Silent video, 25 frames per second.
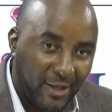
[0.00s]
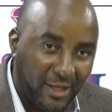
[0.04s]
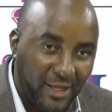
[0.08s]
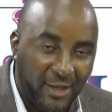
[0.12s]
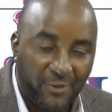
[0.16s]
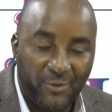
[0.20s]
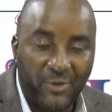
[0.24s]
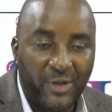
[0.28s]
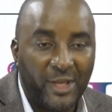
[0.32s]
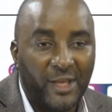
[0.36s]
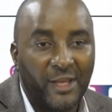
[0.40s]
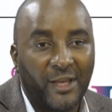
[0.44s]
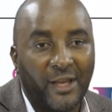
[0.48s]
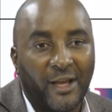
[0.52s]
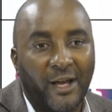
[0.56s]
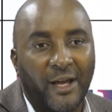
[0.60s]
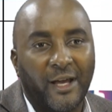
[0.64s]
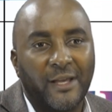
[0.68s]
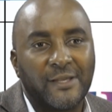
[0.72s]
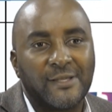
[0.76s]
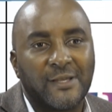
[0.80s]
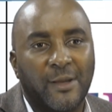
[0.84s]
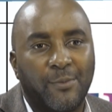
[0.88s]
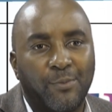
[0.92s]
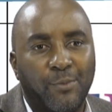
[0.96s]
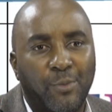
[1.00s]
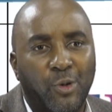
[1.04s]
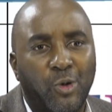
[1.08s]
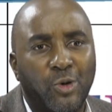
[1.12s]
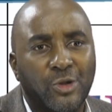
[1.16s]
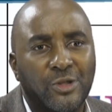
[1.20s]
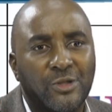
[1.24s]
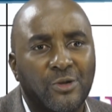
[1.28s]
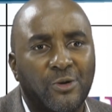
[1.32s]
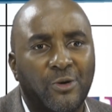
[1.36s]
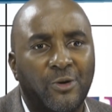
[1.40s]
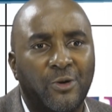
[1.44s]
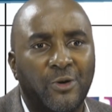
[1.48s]
giving
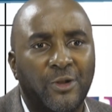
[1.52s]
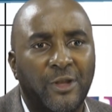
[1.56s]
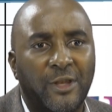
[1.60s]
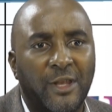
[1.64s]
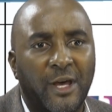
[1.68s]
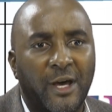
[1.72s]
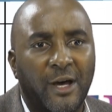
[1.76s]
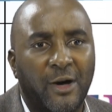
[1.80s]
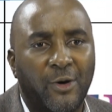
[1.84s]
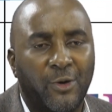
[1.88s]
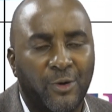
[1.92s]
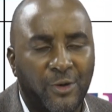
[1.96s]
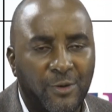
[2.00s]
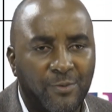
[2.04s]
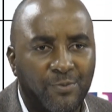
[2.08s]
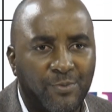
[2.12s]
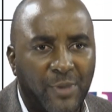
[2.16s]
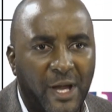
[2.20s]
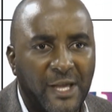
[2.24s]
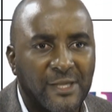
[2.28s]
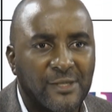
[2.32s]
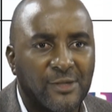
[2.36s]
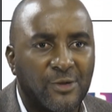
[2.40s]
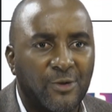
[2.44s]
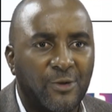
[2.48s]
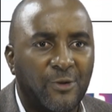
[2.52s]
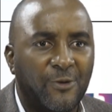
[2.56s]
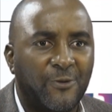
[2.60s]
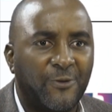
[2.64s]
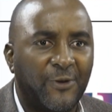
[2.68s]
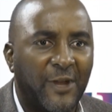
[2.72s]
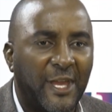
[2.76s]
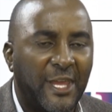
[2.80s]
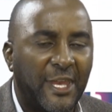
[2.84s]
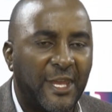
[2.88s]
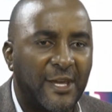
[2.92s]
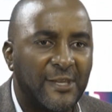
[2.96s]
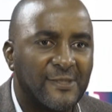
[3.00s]
support on personal
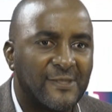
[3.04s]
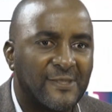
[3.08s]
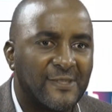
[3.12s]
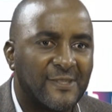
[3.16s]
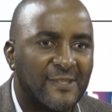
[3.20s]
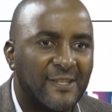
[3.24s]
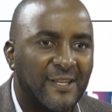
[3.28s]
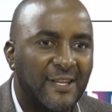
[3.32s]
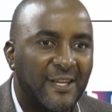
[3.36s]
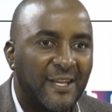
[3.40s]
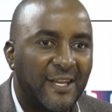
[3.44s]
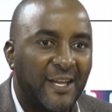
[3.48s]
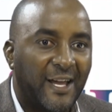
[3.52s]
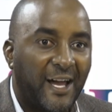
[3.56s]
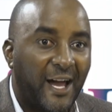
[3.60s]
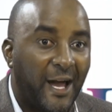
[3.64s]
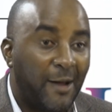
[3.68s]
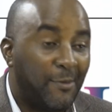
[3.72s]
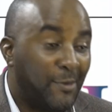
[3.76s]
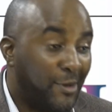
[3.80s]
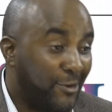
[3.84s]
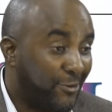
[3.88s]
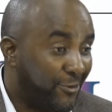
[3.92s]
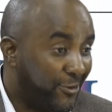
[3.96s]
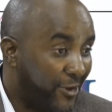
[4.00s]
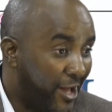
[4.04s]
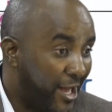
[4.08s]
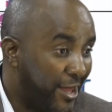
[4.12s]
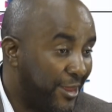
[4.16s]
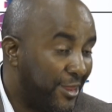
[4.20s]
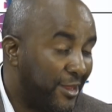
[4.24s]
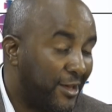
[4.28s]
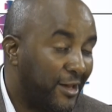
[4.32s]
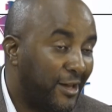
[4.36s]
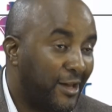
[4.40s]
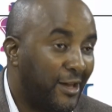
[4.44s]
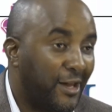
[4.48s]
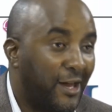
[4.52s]
finance. I'm a
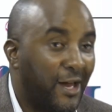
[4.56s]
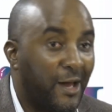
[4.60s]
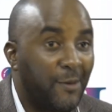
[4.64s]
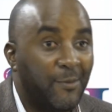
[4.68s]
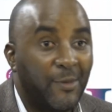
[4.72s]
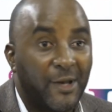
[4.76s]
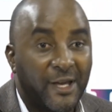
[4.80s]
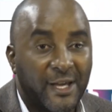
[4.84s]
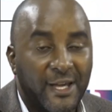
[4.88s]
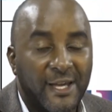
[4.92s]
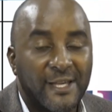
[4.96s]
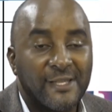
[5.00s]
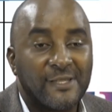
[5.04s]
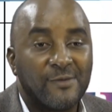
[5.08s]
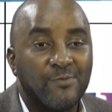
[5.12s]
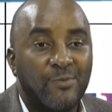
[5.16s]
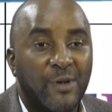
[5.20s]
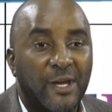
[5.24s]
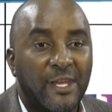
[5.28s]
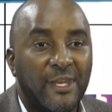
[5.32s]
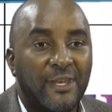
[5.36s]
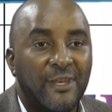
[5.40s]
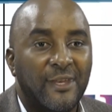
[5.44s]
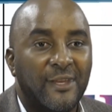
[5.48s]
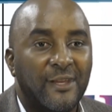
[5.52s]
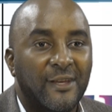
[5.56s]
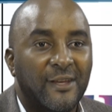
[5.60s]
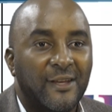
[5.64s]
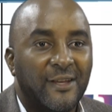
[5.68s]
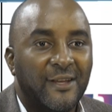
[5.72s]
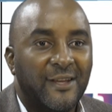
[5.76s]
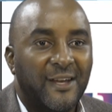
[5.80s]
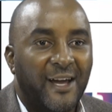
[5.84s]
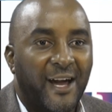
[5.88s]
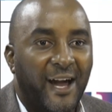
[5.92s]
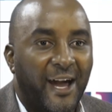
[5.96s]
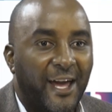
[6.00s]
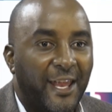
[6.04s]
father, I'm a husband,
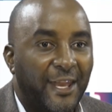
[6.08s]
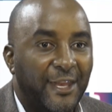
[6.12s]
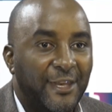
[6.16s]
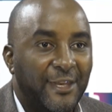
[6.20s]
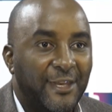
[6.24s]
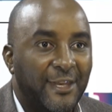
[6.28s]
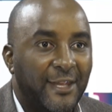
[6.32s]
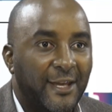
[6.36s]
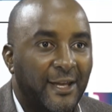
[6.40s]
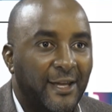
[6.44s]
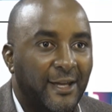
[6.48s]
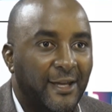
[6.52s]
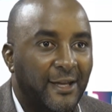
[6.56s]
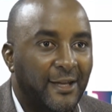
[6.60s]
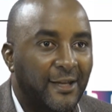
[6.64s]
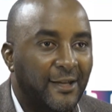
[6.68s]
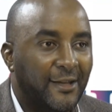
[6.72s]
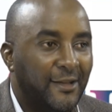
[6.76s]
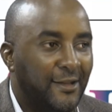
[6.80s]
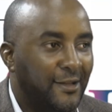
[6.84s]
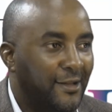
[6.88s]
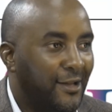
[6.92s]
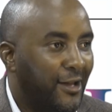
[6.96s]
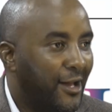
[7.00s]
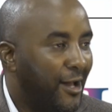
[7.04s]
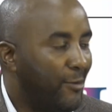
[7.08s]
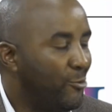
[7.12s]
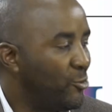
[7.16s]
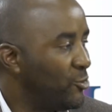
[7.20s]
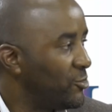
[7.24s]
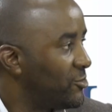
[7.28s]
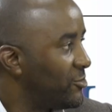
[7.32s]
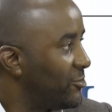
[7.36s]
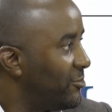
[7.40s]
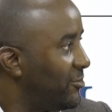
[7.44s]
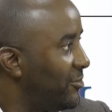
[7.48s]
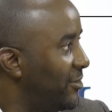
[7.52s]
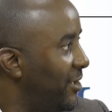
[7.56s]
and I'm
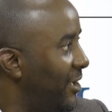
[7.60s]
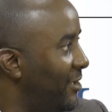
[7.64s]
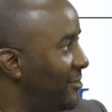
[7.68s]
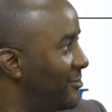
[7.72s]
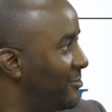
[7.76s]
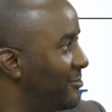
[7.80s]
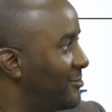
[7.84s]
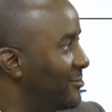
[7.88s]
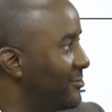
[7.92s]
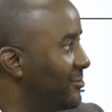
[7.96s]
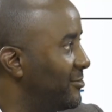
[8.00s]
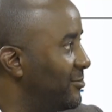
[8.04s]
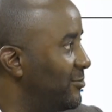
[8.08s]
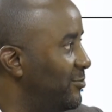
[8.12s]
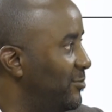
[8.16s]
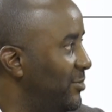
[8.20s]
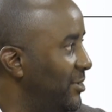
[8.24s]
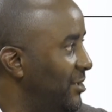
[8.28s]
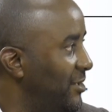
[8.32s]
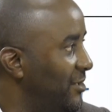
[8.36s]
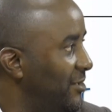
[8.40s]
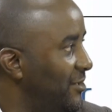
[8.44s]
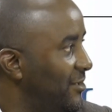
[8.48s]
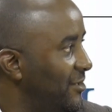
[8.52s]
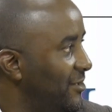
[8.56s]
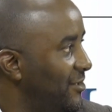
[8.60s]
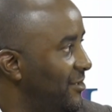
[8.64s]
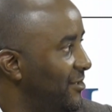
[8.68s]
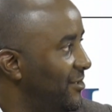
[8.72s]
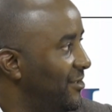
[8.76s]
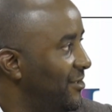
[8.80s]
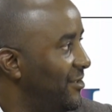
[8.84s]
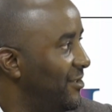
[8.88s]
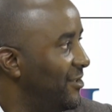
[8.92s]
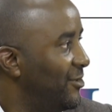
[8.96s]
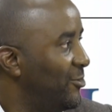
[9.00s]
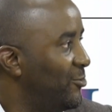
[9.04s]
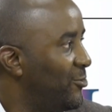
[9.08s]
also honored to be
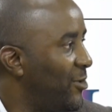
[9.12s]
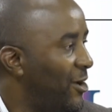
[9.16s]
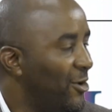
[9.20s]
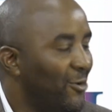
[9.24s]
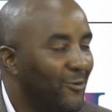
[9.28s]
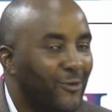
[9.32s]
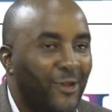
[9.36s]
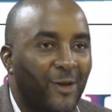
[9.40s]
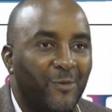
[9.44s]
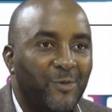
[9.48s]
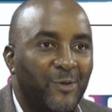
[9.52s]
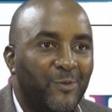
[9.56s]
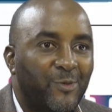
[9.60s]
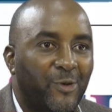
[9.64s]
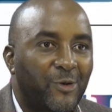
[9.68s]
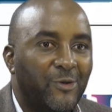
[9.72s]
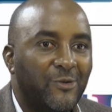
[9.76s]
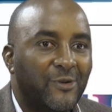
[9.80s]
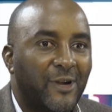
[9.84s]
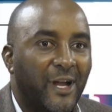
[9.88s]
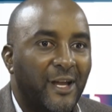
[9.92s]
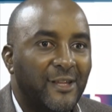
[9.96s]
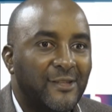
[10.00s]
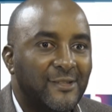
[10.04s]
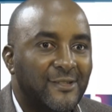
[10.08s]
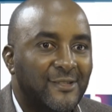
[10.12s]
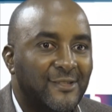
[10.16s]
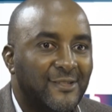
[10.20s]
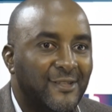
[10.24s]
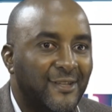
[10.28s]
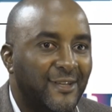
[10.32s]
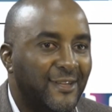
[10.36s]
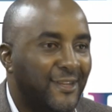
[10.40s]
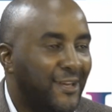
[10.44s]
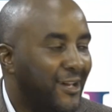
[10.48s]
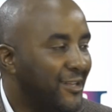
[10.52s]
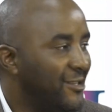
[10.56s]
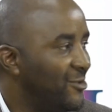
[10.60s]
one of the people who can
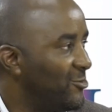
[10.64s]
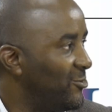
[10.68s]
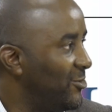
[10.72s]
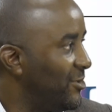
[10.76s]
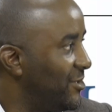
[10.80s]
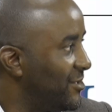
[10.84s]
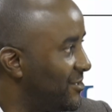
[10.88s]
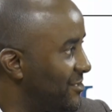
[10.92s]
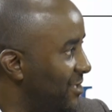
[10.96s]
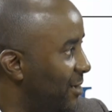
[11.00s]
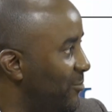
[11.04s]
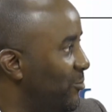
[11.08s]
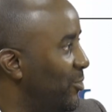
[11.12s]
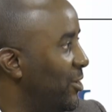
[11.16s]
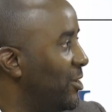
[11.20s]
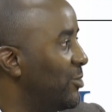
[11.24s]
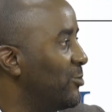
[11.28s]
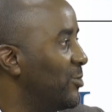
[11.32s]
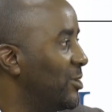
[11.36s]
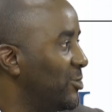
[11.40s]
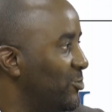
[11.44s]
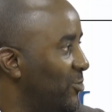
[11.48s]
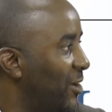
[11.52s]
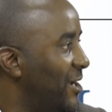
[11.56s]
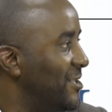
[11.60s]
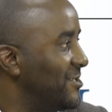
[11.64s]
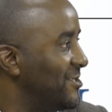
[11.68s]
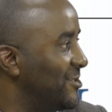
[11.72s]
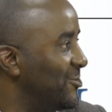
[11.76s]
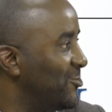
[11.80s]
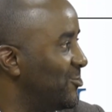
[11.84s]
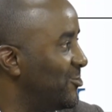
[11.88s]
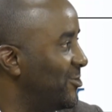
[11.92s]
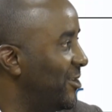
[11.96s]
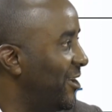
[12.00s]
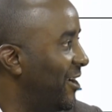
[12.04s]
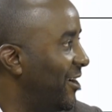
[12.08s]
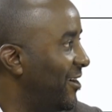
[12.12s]
say that with Samuel Wetwazi
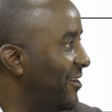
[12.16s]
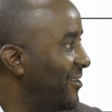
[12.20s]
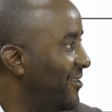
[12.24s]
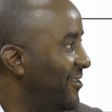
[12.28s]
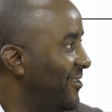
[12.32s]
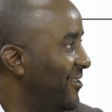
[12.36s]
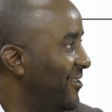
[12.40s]
Runda.